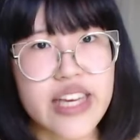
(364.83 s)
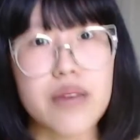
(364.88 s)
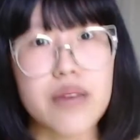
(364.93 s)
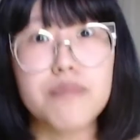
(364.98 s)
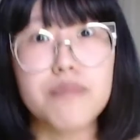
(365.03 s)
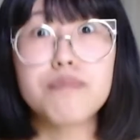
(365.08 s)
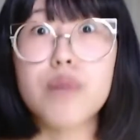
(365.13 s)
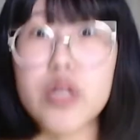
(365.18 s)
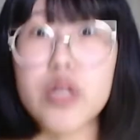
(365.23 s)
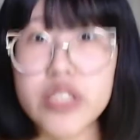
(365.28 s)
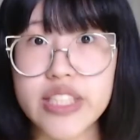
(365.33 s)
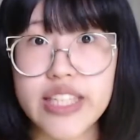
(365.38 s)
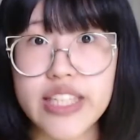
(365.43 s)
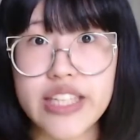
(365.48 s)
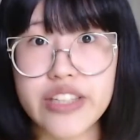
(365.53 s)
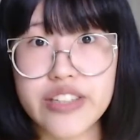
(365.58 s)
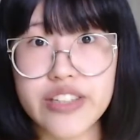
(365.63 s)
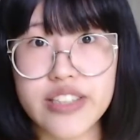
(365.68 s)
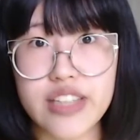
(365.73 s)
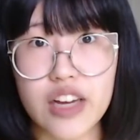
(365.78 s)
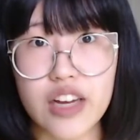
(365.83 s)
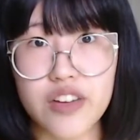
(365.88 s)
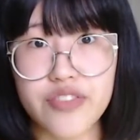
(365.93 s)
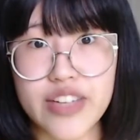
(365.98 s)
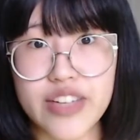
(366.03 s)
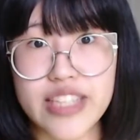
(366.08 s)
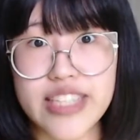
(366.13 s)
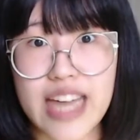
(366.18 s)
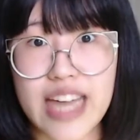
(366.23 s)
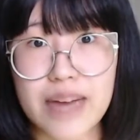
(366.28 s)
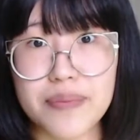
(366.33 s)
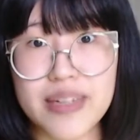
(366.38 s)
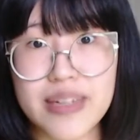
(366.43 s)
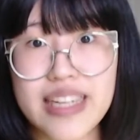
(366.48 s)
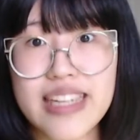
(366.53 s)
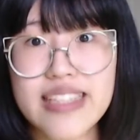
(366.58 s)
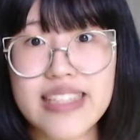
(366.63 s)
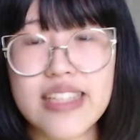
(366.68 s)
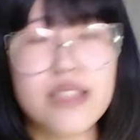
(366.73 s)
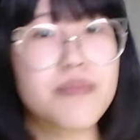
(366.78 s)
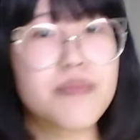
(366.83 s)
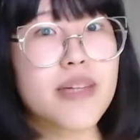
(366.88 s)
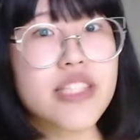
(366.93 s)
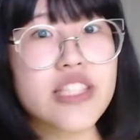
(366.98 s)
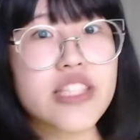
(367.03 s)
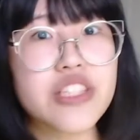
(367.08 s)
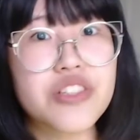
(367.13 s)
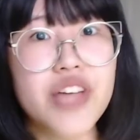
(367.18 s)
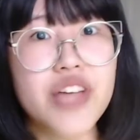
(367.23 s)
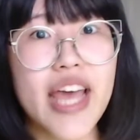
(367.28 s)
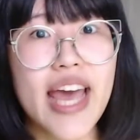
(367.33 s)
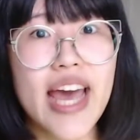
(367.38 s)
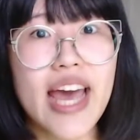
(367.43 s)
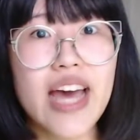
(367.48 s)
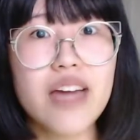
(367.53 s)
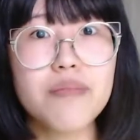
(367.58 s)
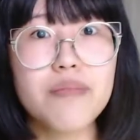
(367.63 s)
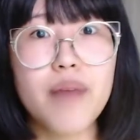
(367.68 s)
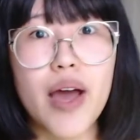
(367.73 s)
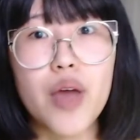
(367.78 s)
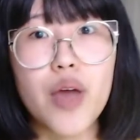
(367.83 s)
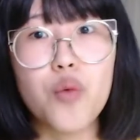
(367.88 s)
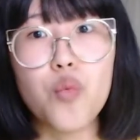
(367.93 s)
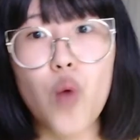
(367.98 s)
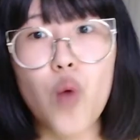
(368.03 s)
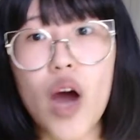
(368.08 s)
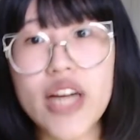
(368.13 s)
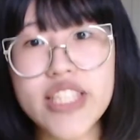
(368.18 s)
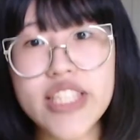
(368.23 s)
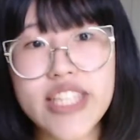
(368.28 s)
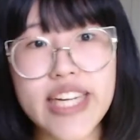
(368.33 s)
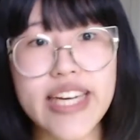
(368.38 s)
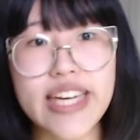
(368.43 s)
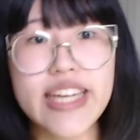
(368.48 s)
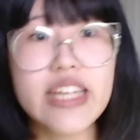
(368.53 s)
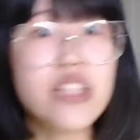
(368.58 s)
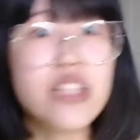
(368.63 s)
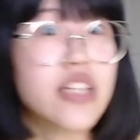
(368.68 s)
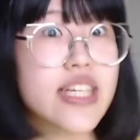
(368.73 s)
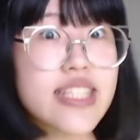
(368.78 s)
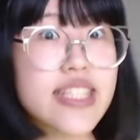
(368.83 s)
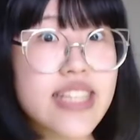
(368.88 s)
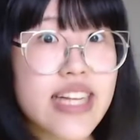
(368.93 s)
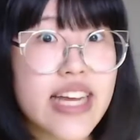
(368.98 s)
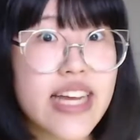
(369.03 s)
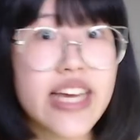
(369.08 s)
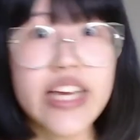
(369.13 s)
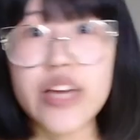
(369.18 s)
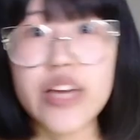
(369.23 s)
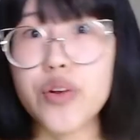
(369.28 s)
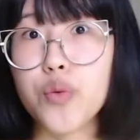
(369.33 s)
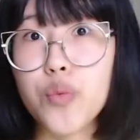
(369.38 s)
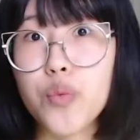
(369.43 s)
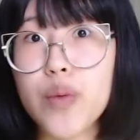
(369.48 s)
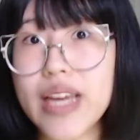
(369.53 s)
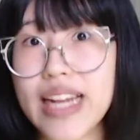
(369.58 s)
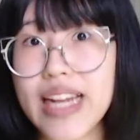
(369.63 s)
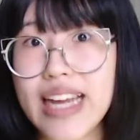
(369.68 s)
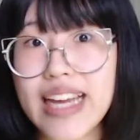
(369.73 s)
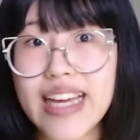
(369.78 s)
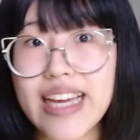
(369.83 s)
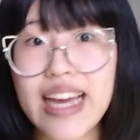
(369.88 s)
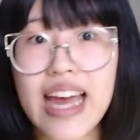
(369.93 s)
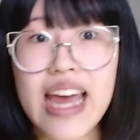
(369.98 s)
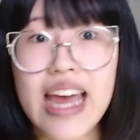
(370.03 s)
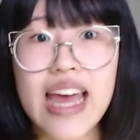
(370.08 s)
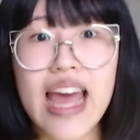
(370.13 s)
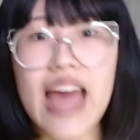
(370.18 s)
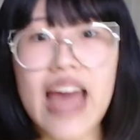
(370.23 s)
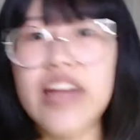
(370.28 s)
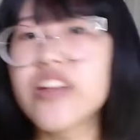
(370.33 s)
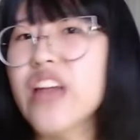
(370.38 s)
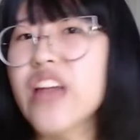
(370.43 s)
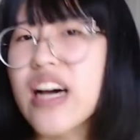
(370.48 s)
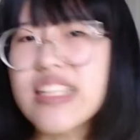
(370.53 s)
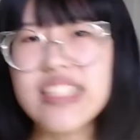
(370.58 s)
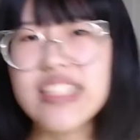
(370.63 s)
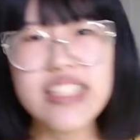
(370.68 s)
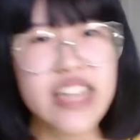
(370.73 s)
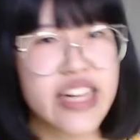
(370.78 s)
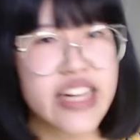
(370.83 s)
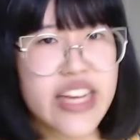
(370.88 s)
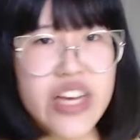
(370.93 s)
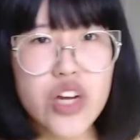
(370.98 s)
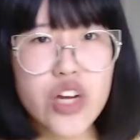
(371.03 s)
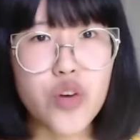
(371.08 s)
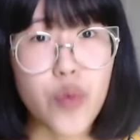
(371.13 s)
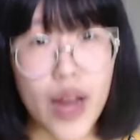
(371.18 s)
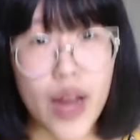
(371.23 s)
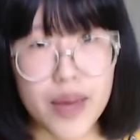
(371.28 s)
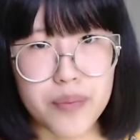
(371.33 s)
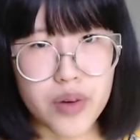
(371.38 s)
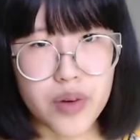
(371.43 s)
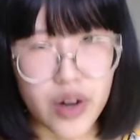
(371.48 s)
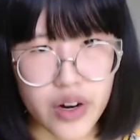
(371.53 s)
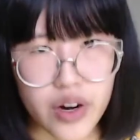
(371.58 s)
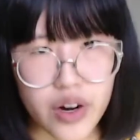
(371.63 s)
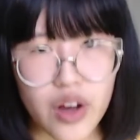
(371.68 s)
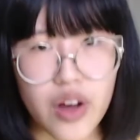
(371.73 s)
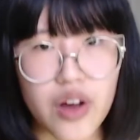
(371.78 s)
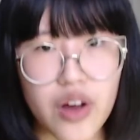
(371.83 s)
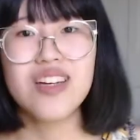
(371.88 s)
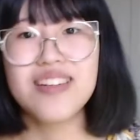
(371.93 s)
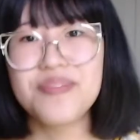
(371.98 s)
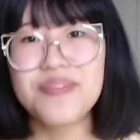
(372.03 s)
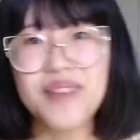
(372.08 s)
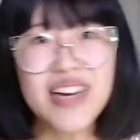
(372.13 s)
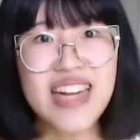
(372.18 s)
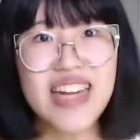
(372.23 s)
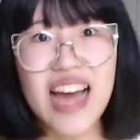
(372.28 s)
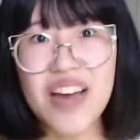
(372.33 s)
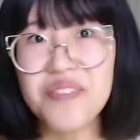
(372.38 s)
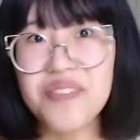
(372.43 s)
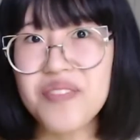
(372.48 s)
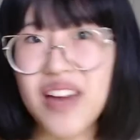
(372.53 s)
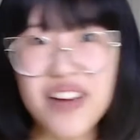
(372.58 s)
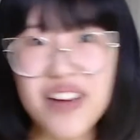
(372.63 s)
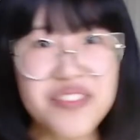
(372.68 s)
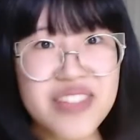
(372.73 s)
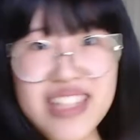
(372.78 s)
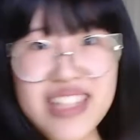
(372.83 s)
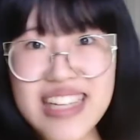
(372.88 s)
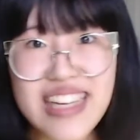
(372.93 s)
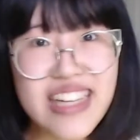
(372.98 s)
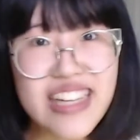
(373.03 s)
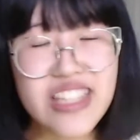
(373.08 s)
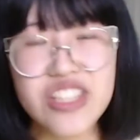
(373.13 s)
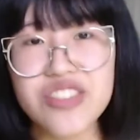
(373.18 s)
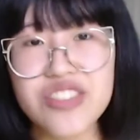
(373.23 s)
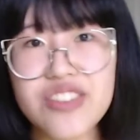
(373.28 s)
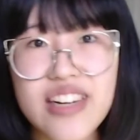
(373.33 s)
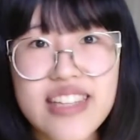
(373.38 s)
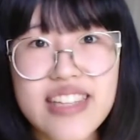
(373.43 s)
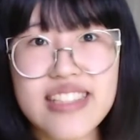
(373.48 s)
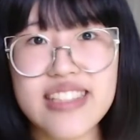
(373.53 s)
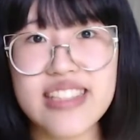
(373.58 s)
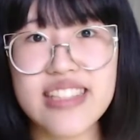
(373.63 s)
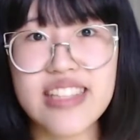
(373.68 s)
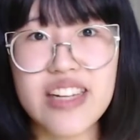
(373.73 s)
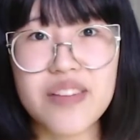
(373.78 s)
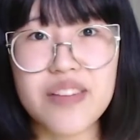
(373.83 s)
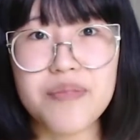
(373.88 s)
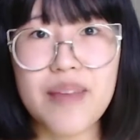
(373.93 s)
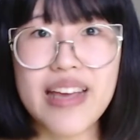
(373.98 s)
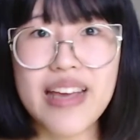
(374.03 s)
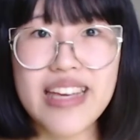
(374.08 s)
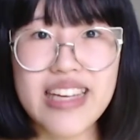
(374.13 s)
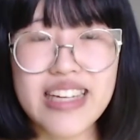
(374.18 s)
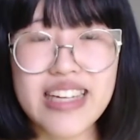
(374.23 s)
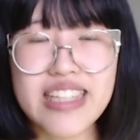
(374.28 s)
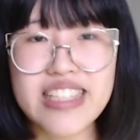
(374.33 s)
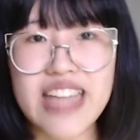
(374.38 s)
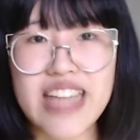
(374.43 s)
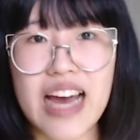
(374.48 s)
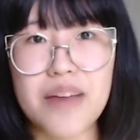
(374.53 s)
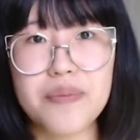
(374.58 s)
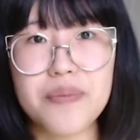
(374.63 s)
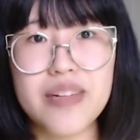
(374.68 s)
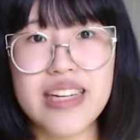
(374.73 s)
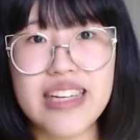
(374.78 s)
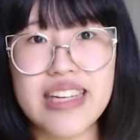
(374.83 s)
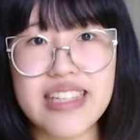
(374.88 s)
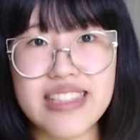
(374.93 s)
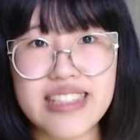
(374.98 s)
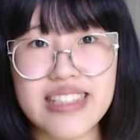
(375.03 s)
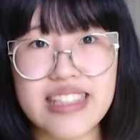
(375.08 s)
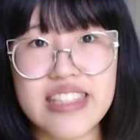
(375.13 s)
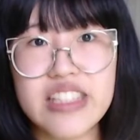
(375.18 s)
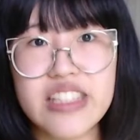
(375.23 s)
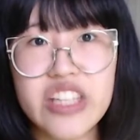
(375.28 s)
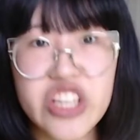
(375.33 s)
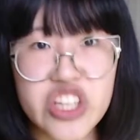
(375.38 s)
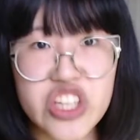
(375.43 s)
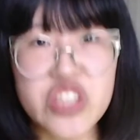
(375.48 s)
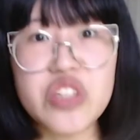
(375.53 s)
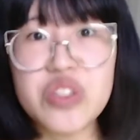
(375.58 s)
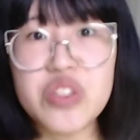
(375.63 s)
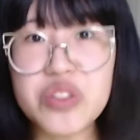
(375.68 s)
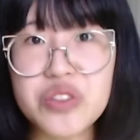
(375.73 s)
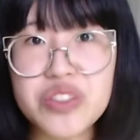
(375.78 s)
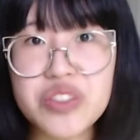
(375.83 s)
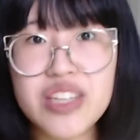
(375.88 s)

immersing yourself in Japanese as much as you can by watching, listening, and reading, and not studying grammar at all. But I'm not really interested in making Japanese this huge,